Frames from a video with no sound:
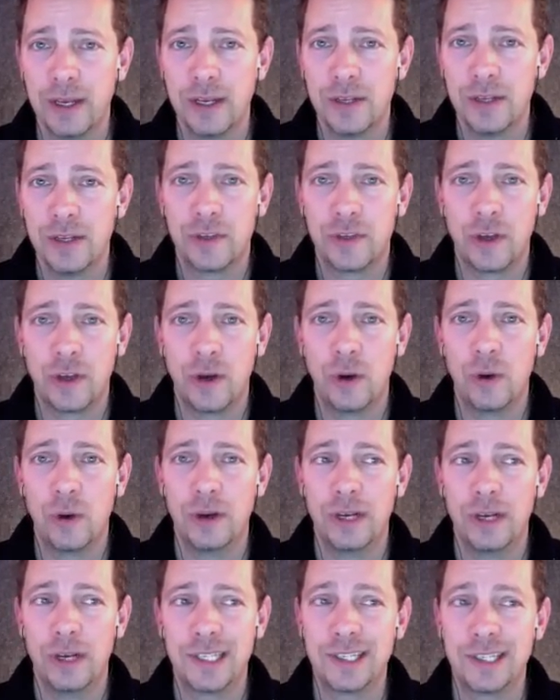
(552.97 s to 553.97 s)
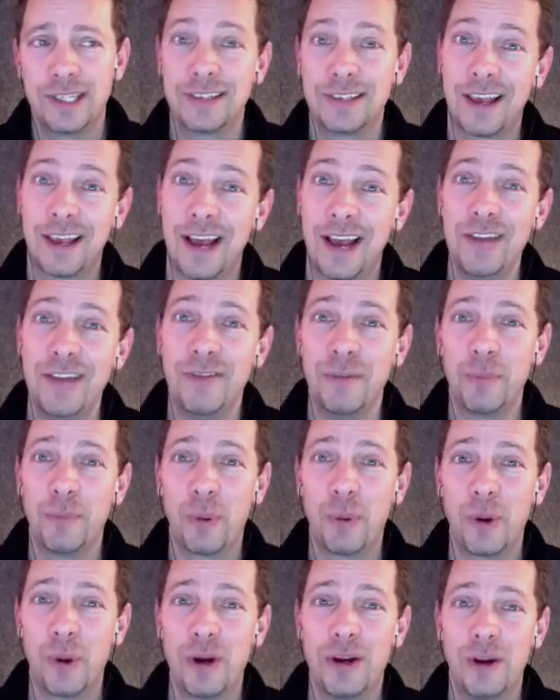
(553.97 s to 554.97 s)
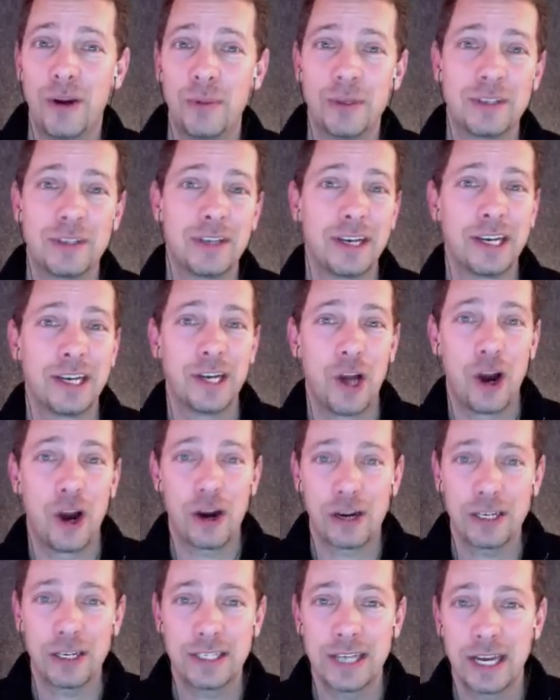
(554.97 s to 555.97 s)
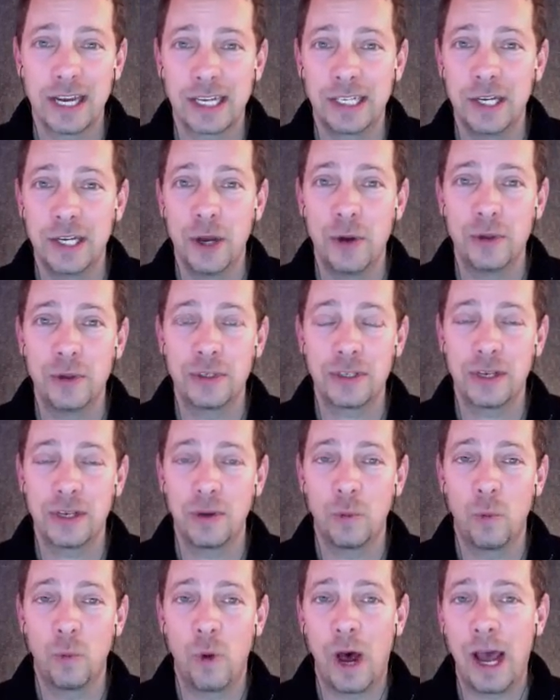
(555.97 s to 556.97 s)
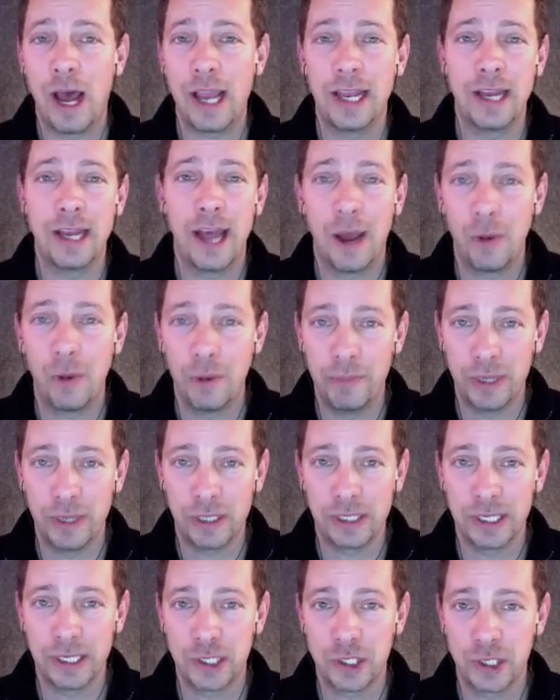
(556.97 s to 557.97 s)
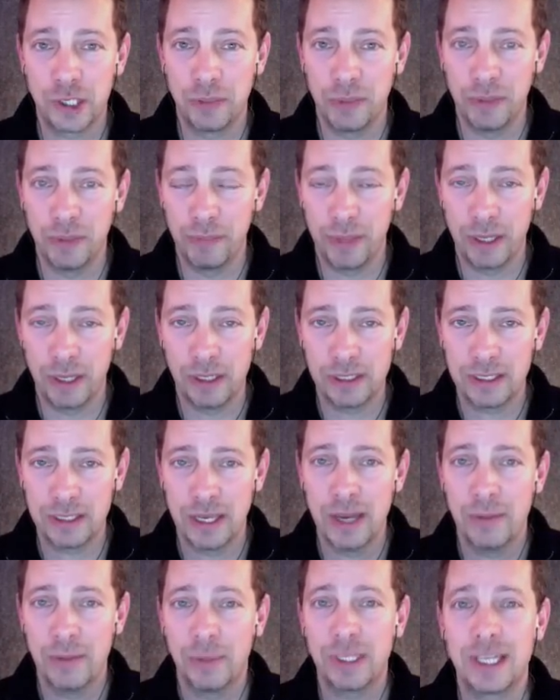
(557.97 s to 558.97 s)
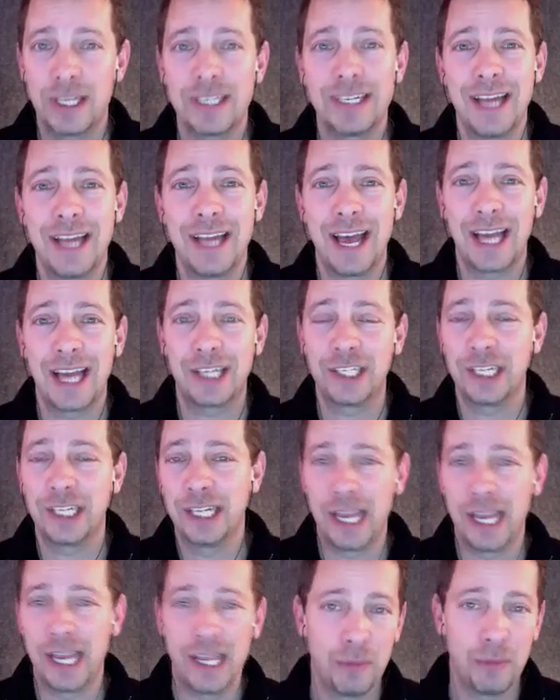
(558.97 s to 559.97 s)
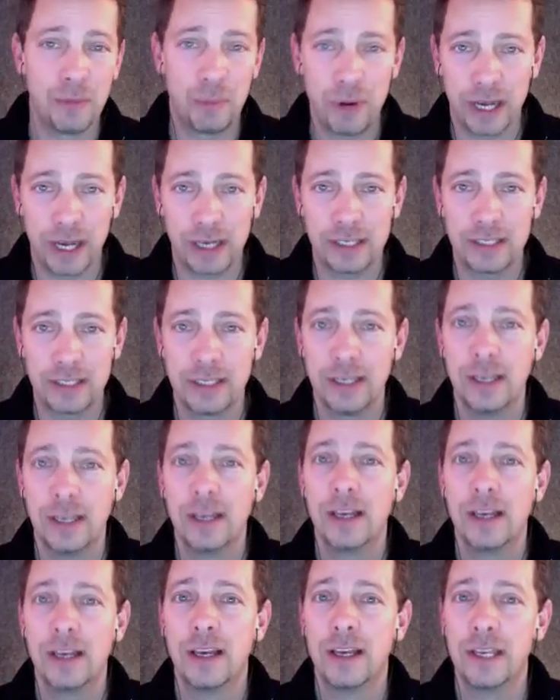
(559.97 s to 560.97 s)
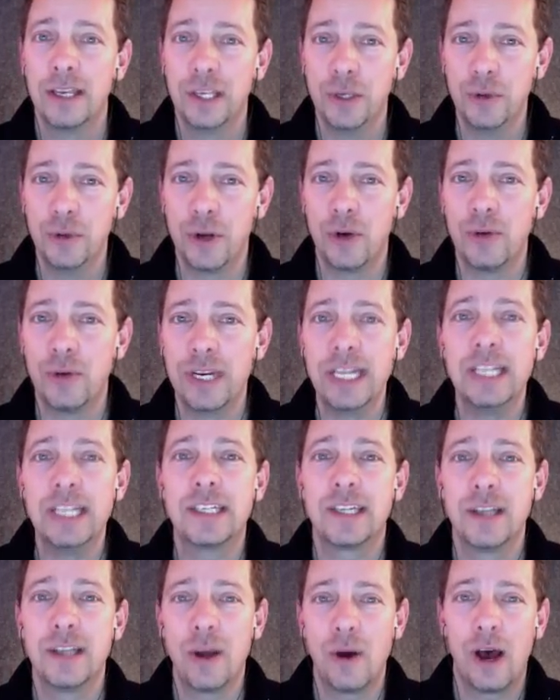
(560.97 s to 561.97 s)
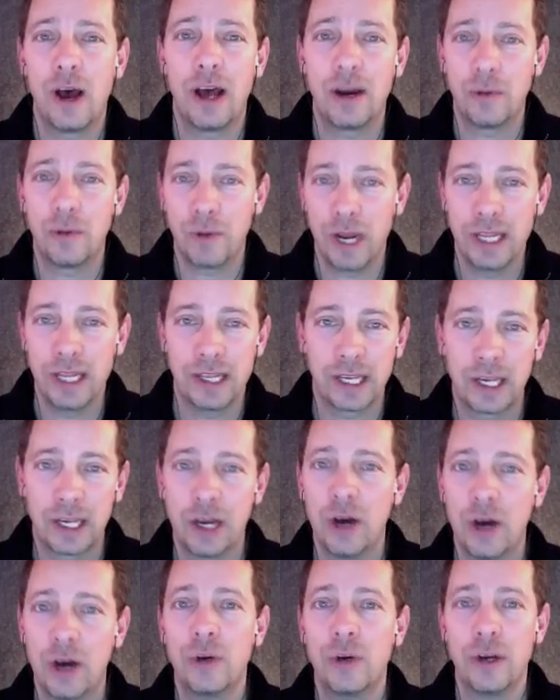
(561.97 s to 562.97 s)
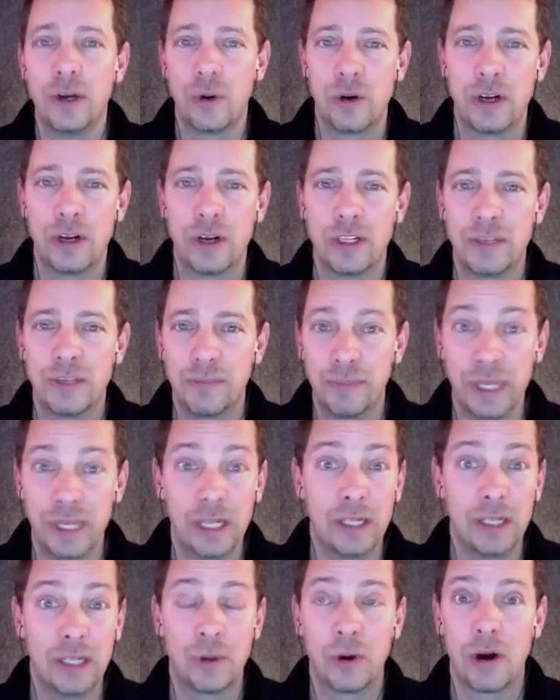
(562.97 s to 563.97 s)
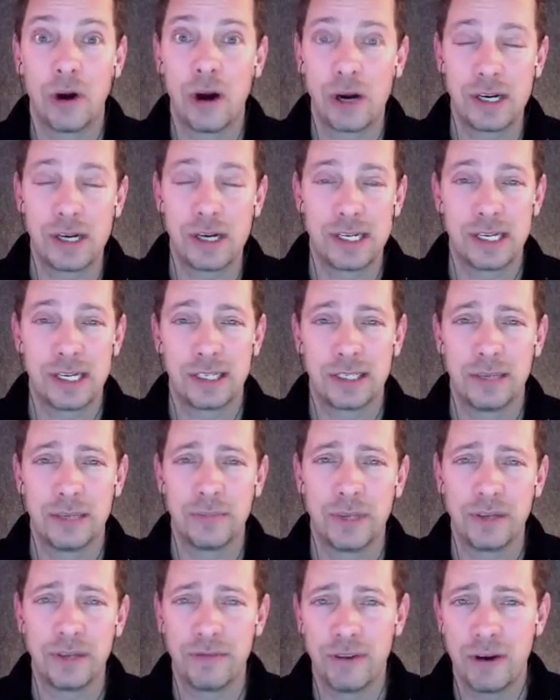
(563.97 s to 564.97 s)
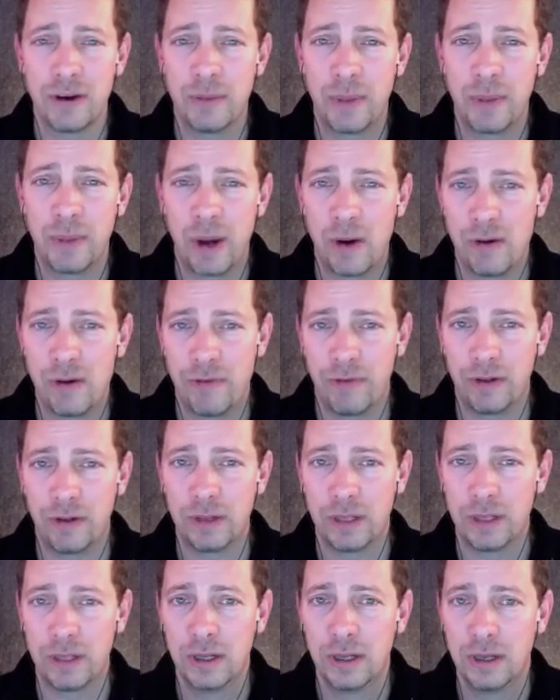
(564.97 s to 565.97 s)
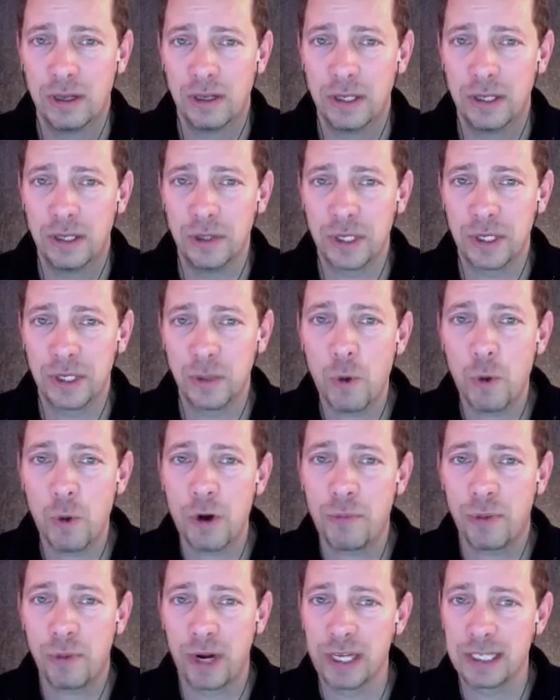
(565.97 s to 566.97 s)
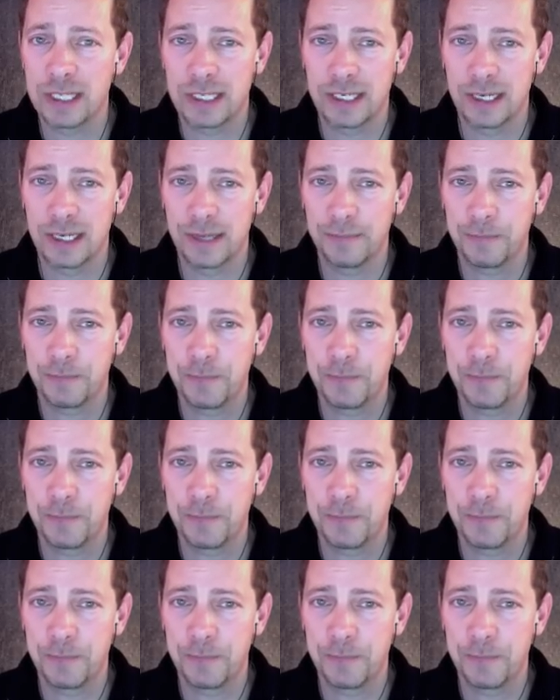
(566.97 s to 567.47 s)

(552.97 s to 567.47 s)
So it's kind of important, almost like an architect knows why and how a building should be built, but doesn't actually lay the bricks. You don't need to know how to write the code in order to build or architect something very powerful using WordPress today.